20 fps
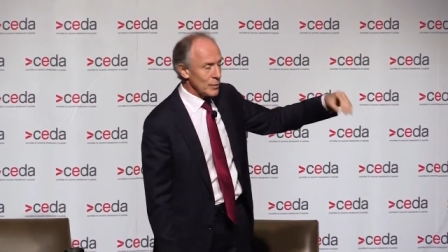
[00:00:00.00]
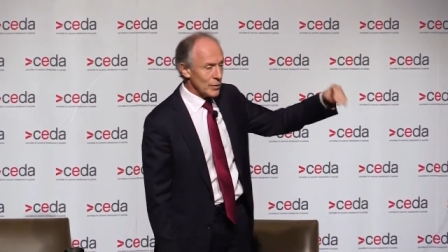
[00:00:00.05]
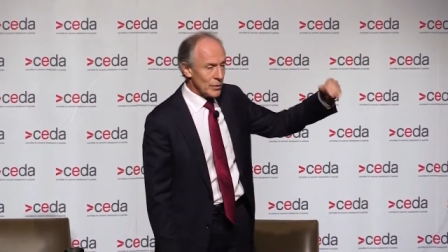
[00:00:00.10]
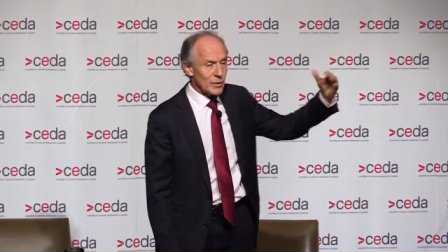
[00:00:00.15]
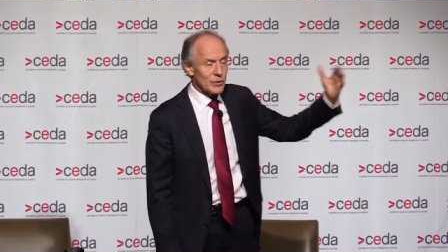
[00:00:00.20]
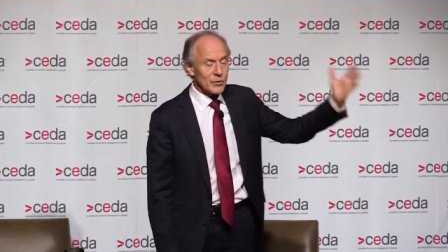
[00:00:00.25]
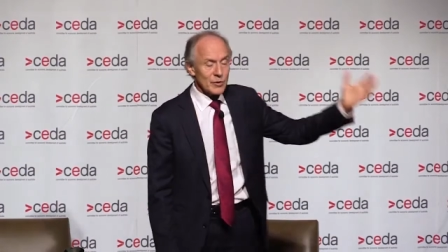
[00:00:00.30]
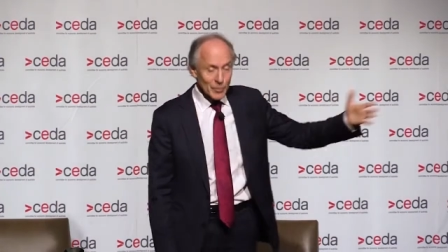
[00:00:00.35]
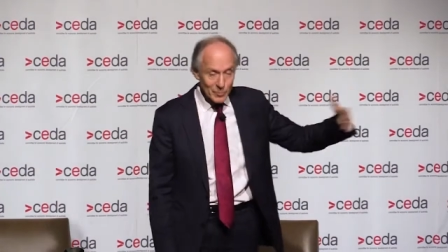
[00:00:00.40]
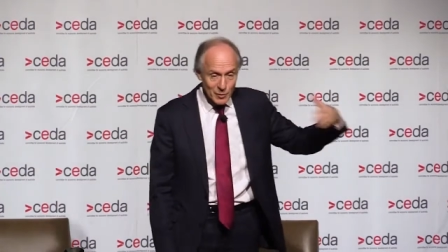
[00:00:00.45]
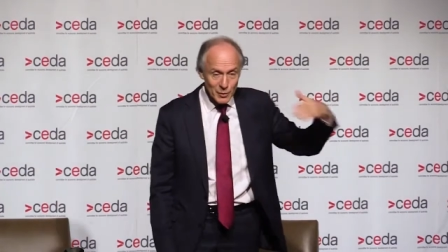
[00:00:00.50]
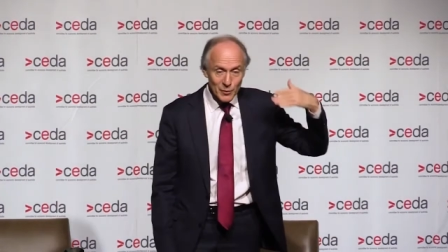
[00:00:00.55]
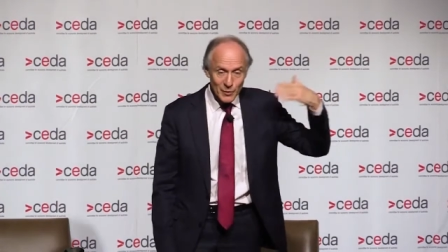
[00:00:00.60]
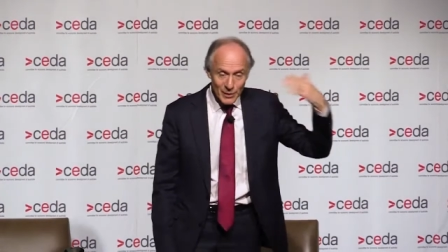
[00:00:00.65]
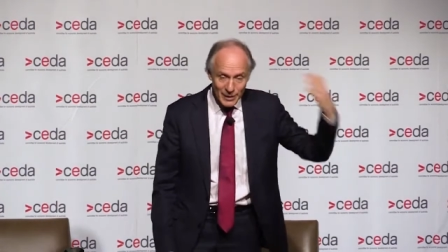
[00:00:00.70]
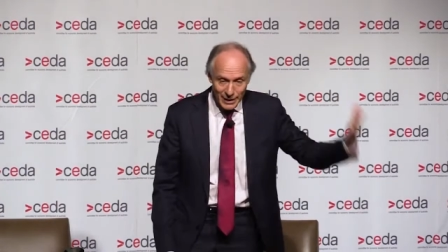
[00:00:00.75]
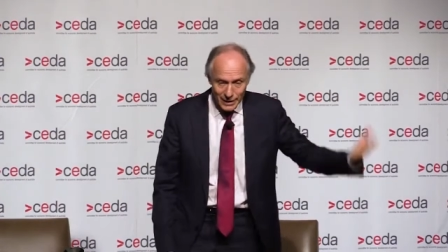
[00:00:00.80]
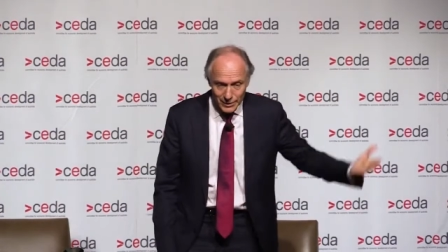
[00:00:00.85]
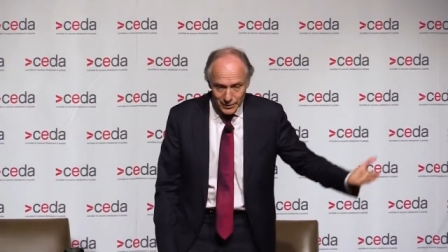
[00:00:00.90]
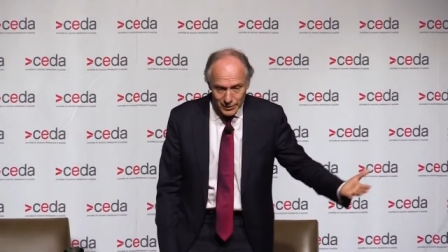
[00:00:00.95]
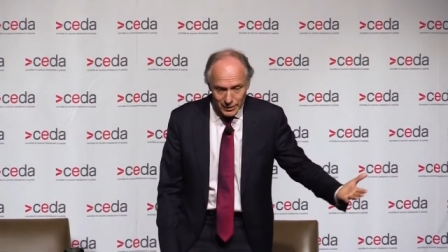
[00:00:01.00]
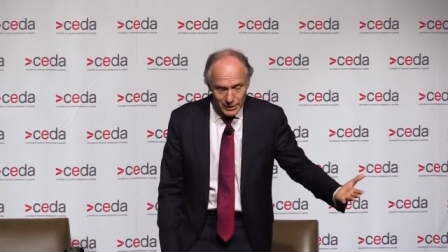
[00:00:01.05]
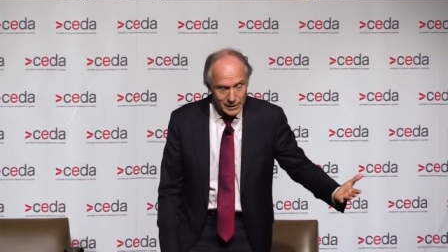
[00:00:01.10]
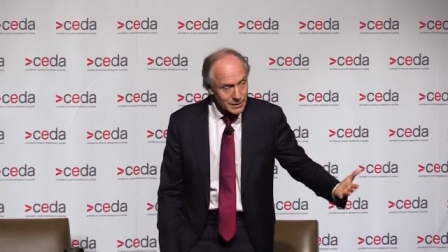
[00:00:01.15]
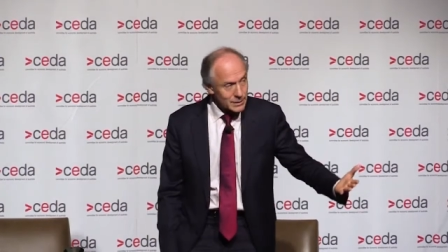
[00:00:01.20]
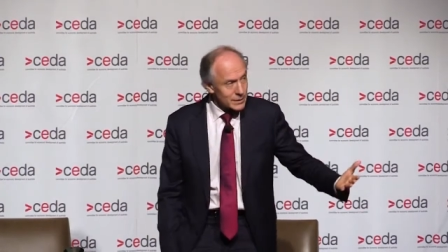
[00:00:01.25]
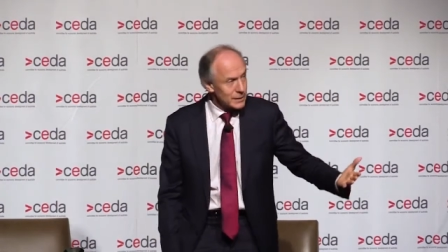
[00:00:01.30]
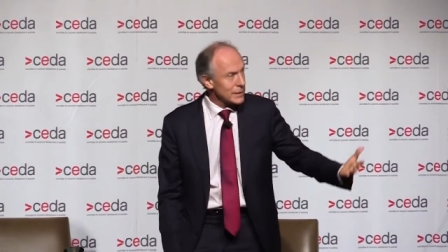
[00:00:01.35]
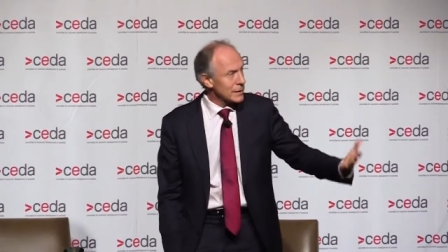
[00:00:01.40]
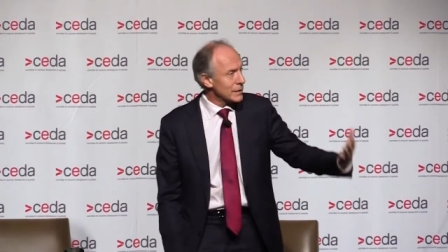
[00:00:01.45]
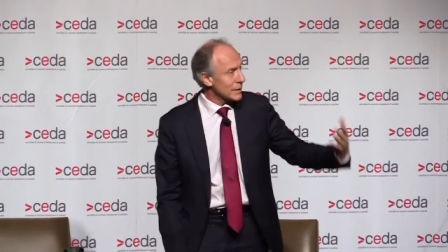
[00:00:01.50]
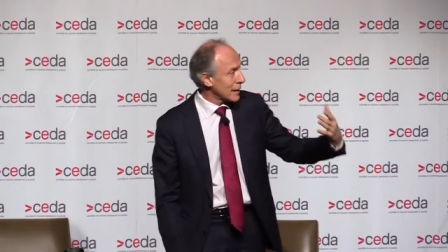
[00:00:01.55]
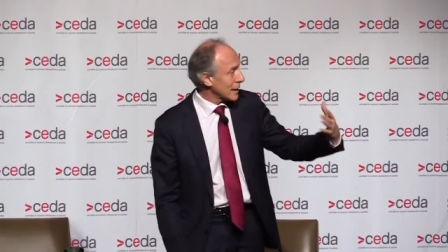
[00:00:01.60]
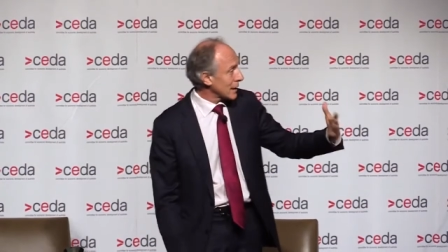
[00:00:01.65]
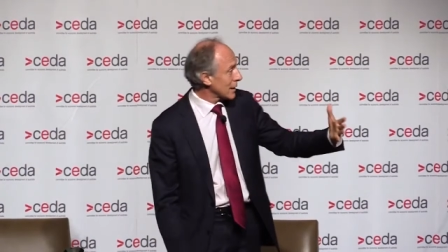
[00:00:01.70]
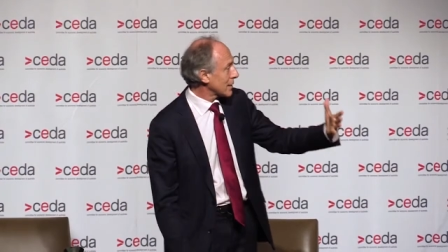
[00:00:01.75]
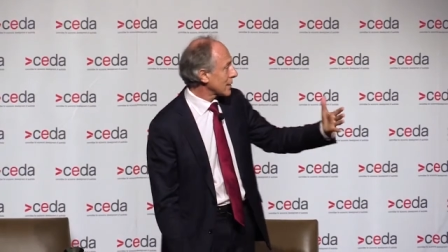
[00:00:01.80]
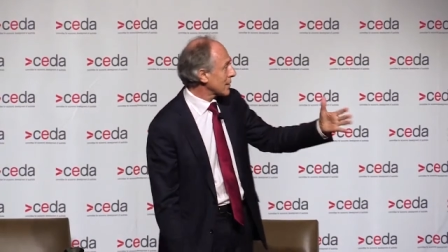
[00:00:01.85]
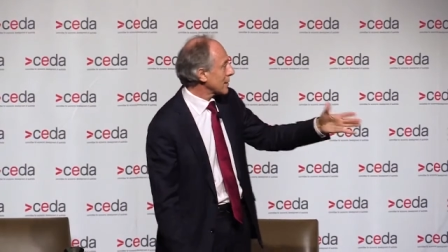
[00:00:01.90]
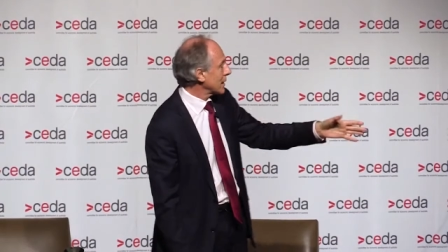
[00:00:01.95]
with the exception of the ACT, and
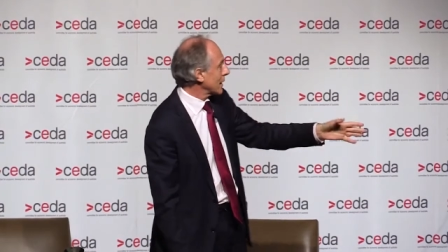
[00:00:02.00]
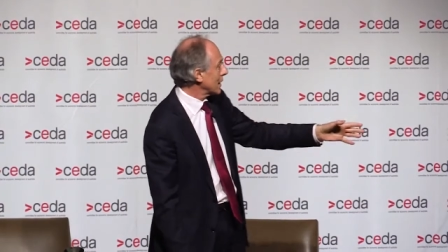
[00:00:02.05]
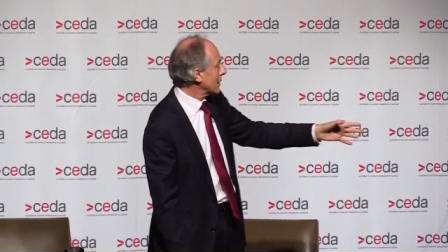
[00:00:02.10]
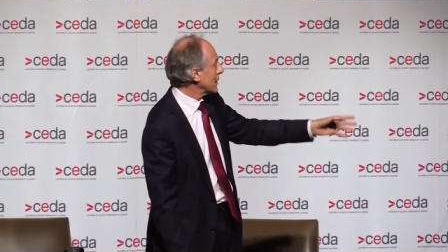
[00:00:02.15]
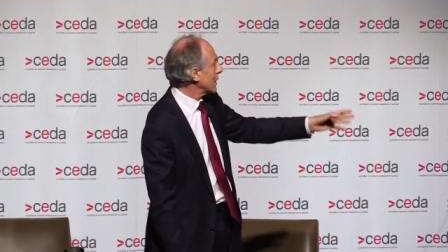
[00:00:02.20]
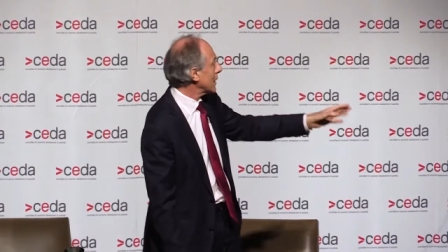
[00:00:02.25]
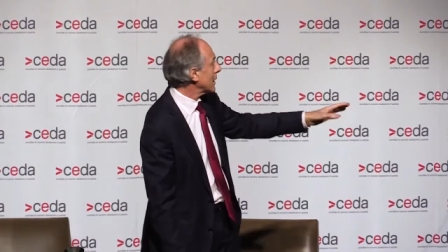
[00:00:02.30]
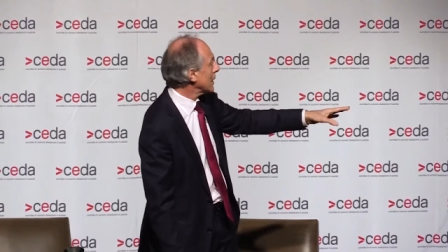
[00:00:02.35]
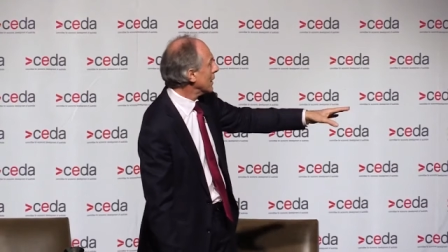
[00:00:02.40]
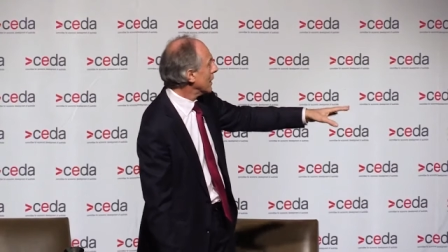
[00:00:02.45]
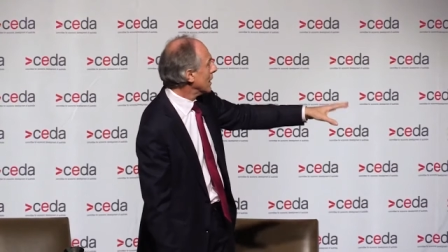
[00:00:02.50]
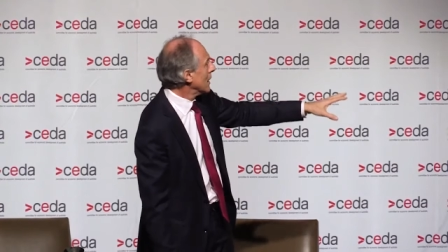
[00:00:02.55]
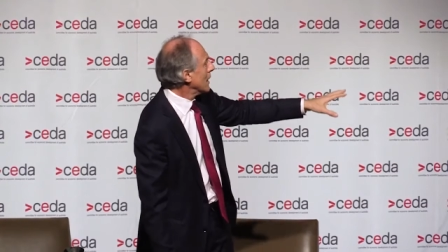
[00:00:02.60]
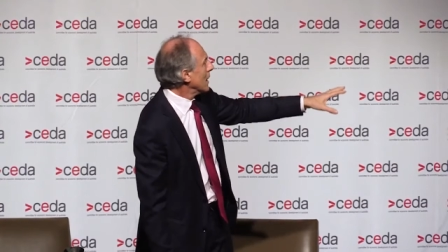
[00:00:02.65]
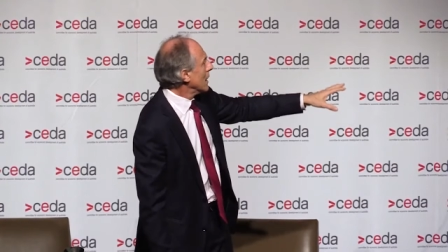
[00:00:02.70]
they understand that,